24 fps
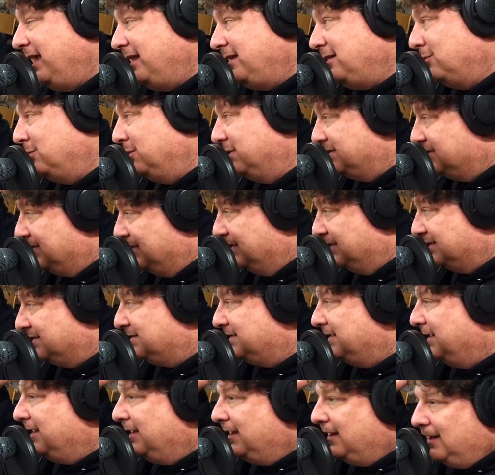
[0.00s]
Heather was
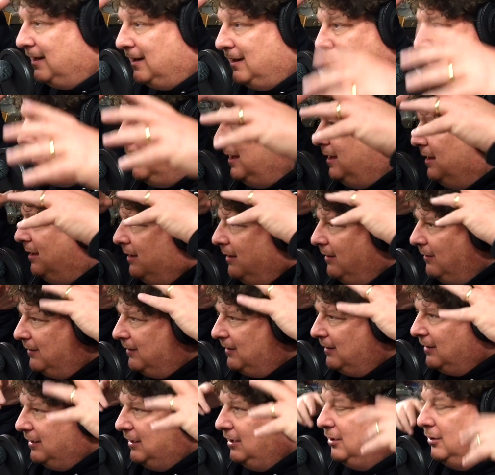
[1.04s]
this
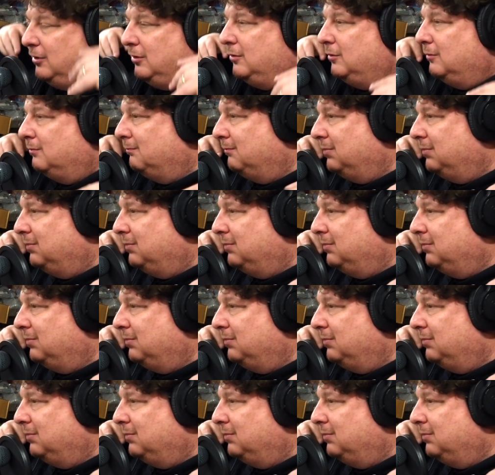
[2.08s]
cute